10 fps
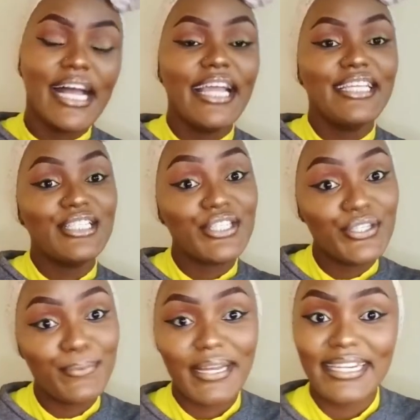It's
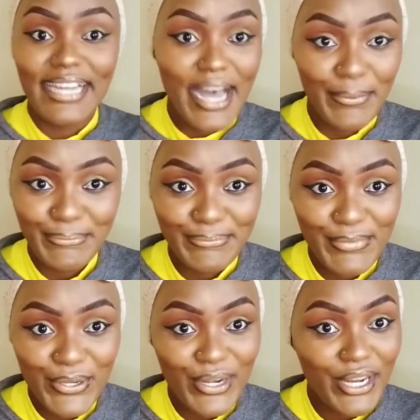you, madam.
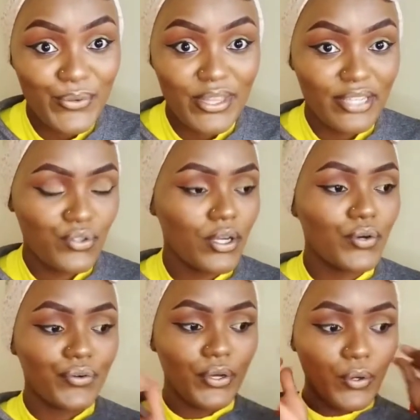You're gonna do that to her
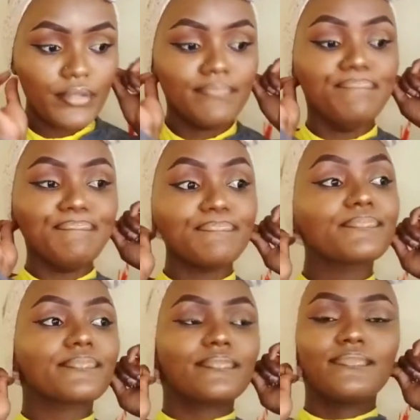on your own.
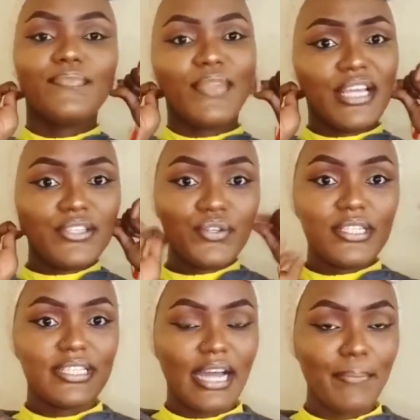So
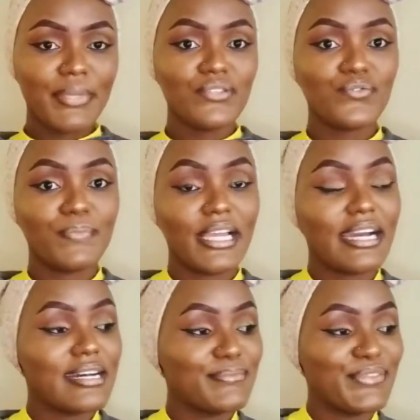it happens you
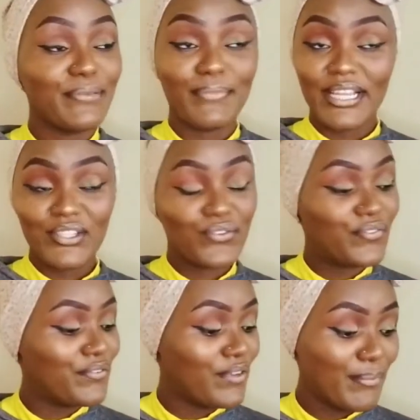become the maids of
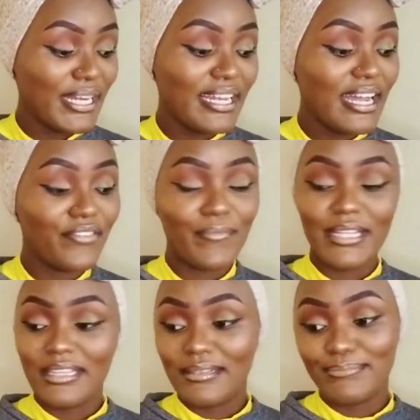the family. I've
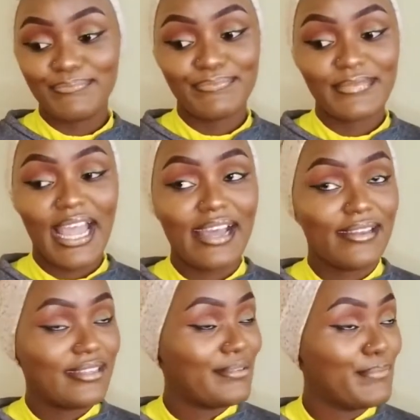been
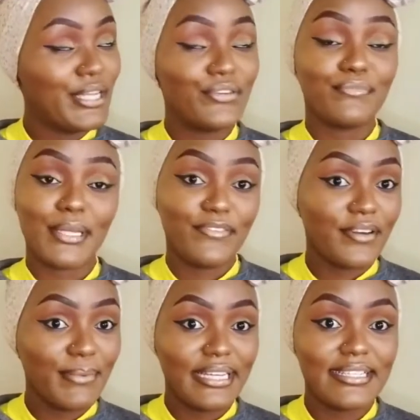the maid of my
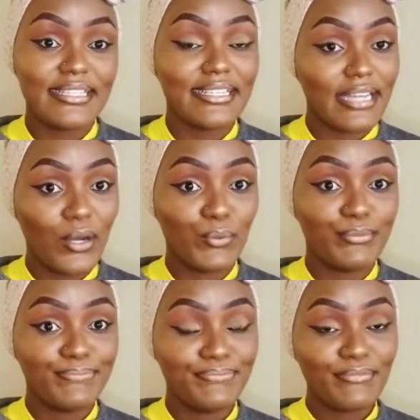family till now.
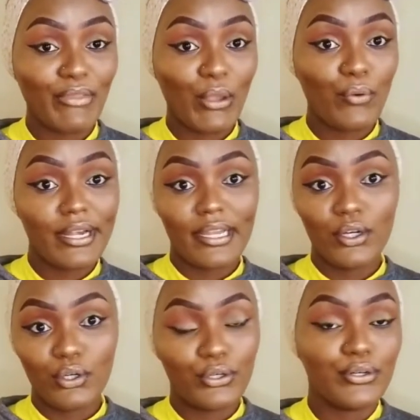When I
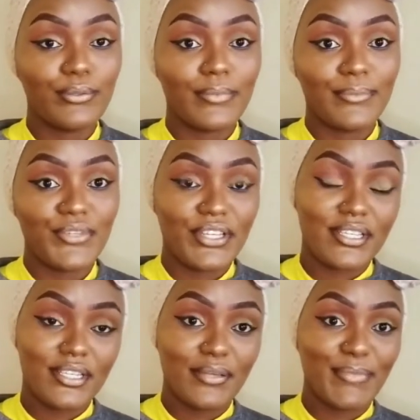go home, I'm
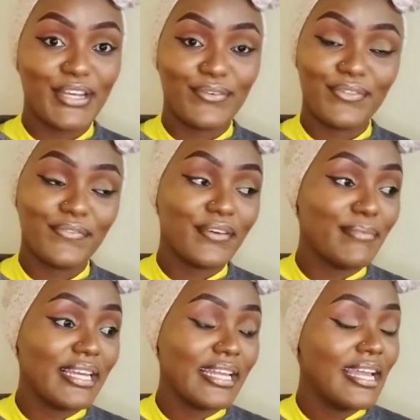just the maid of the
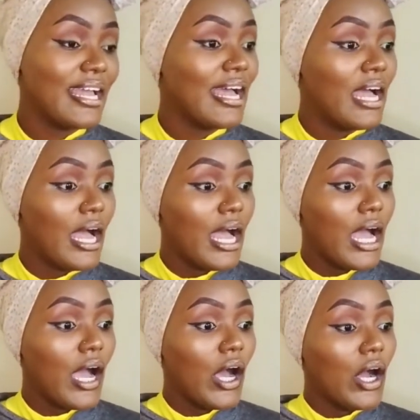family.
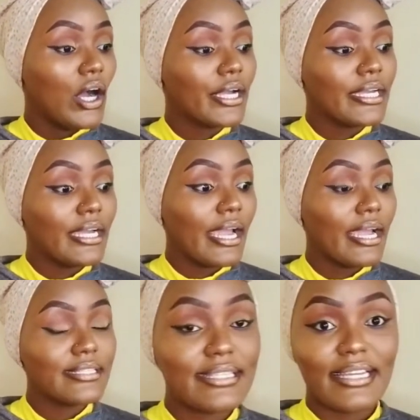Okay,
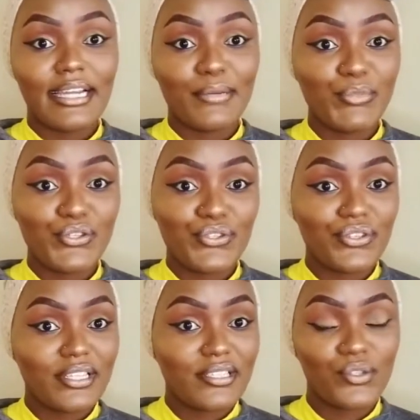like I'm used to
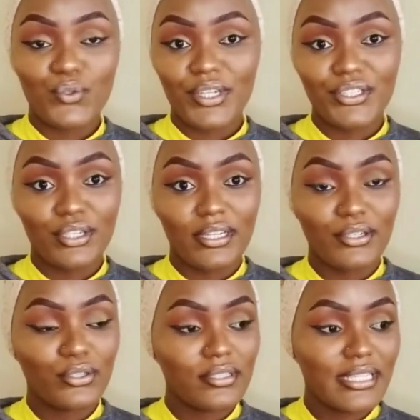the situation
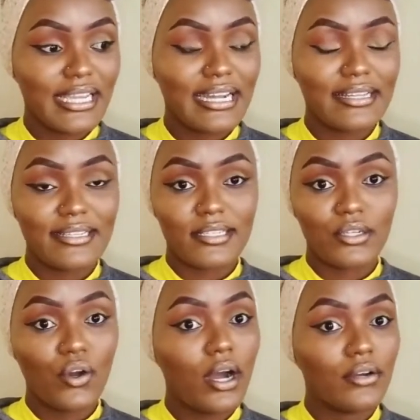because I can't
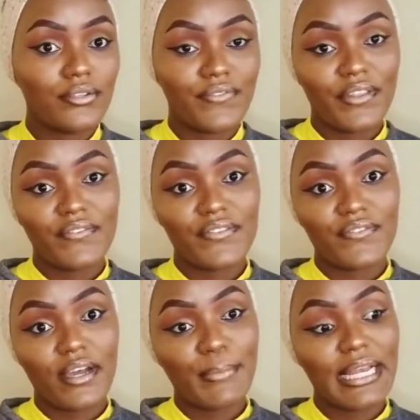go out of that
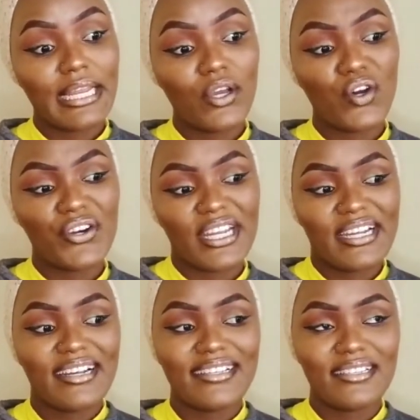family, or I
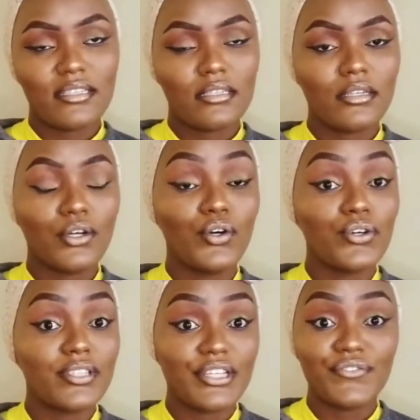can't go
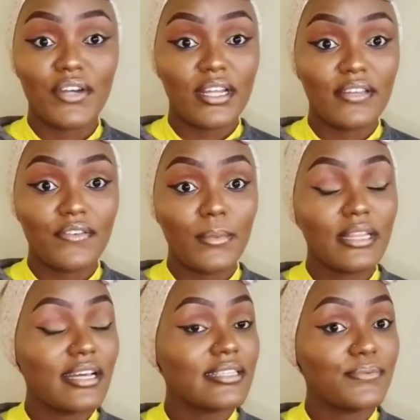search for another family.
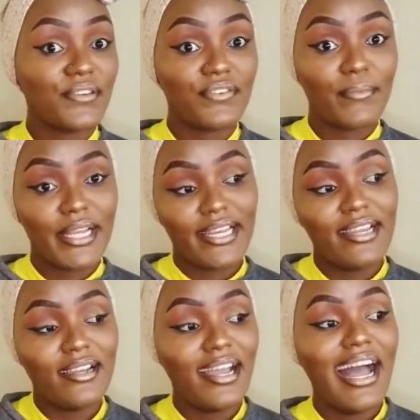That's my family.
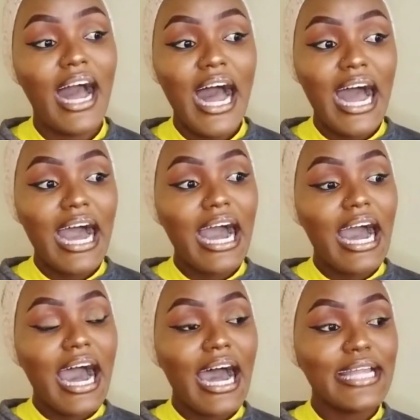
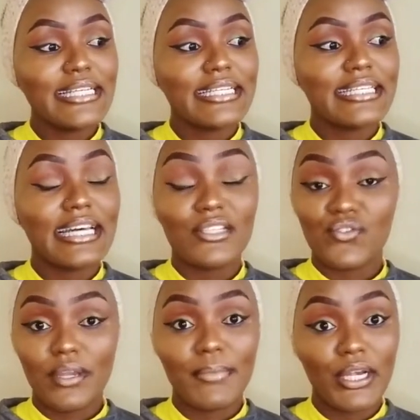And that's
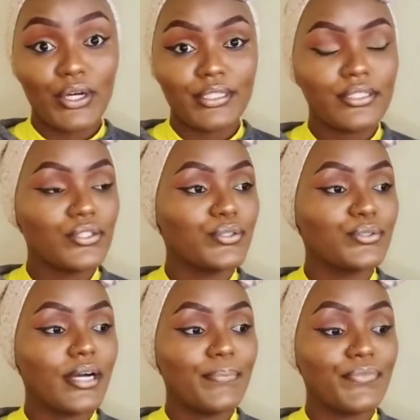where I belong. So
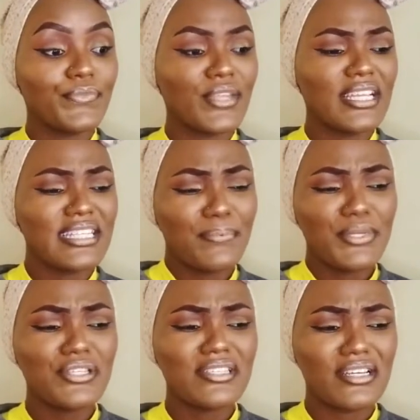it
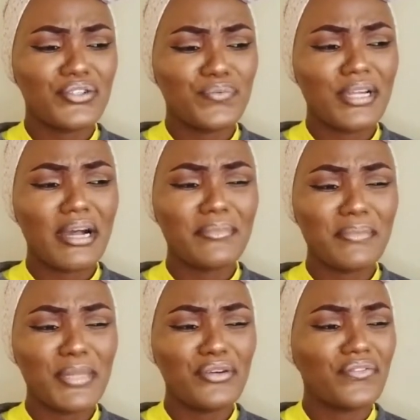happens that to become the
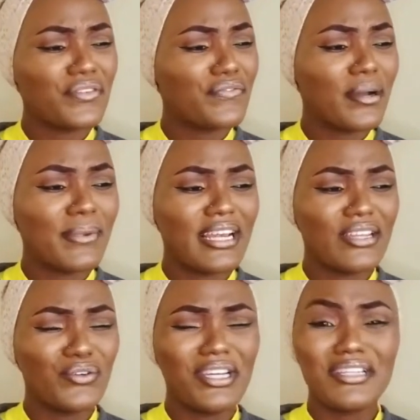maid of the family,
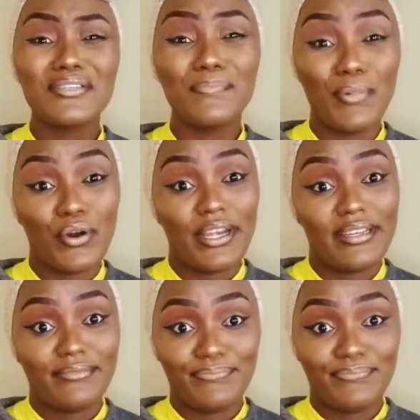you get bored.